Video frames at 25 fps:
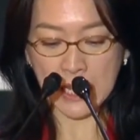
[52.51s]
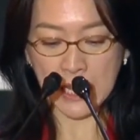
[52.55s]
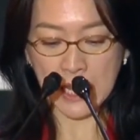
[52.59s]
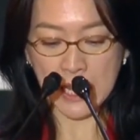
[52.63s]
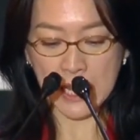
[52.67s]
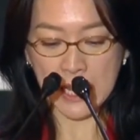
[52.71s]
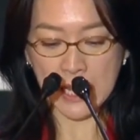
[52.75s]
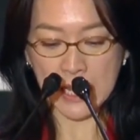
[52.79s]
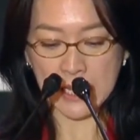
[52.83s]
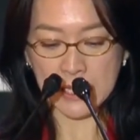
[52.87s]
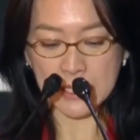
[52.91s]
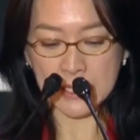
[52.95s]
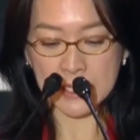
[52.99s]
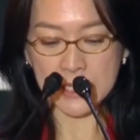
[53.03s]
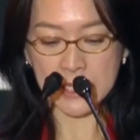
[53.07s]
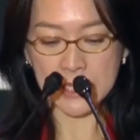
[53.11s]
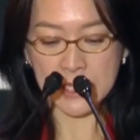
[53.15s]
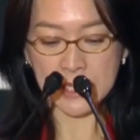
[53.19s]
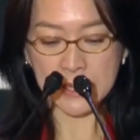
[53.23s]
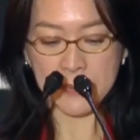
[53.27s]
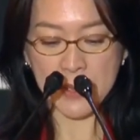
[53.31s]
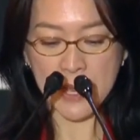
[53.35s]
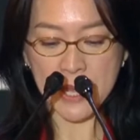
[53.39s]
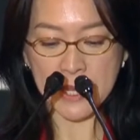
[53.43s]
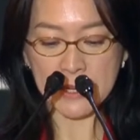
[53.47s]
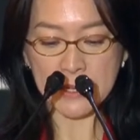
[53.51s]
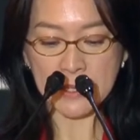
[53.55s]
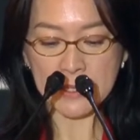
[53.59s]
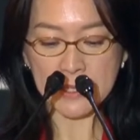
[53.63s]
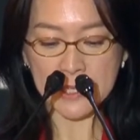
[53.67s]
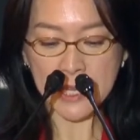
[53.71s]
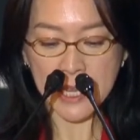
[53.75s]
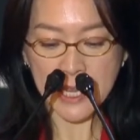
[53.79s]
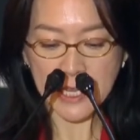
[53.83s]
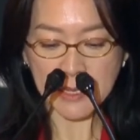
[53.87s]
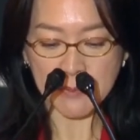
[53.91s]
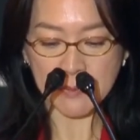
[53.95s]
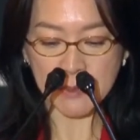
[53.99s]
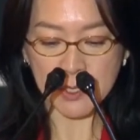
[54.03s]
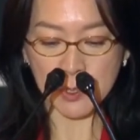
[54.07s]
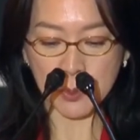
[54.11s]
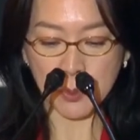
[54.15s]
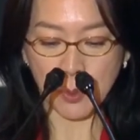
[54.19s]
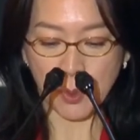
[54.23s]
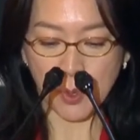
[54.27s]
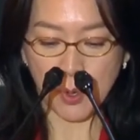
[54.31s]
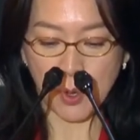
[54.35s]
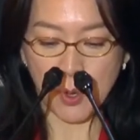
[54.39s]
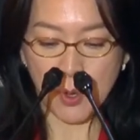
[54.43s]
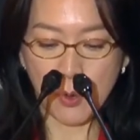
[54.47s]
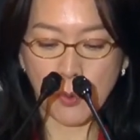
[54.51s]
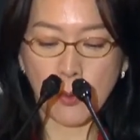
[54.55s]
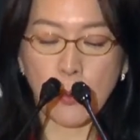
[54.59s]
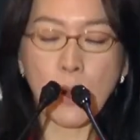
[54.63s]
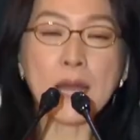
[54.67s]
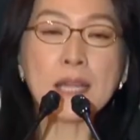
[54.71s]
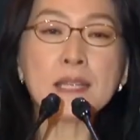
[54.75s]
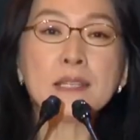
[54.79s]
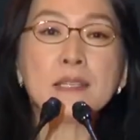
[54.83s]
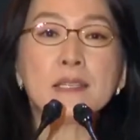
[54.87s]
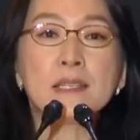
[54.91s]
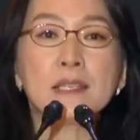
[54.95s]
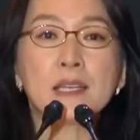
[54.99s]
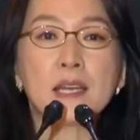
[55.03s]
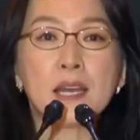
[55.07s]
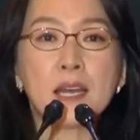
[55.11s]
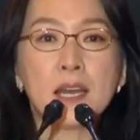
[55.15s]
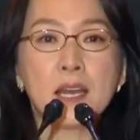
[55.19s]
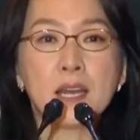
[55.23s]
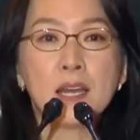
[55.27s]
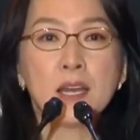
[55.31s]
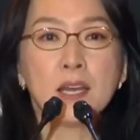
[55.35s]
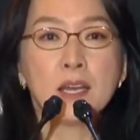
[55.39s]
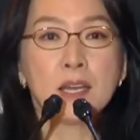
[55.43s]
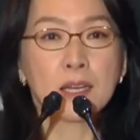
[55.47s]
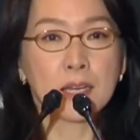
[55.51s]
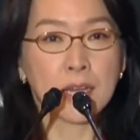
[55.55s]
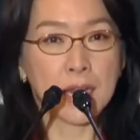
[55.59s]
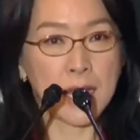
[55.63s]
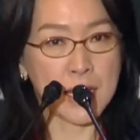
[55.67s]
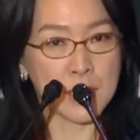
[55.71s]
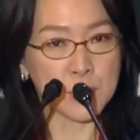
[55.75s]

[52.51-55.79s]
is now CEO of SCI,